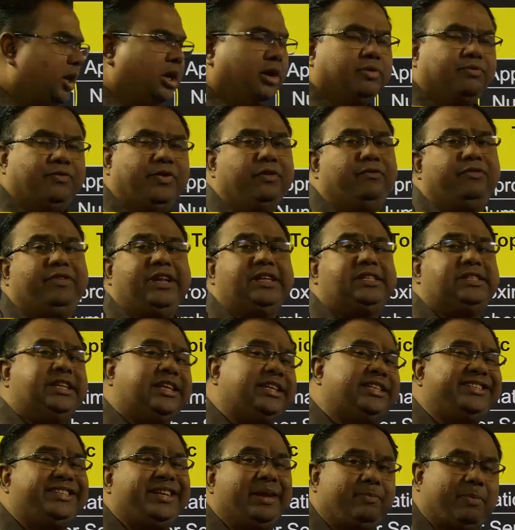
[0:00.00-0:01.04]

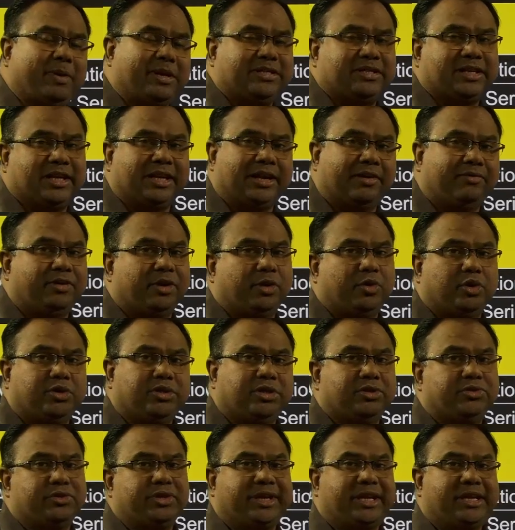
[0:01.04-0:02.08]
50-60% of the questions
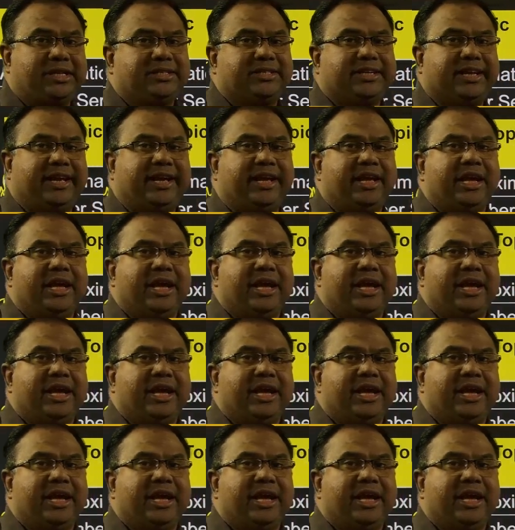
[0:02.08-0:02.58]
you can say,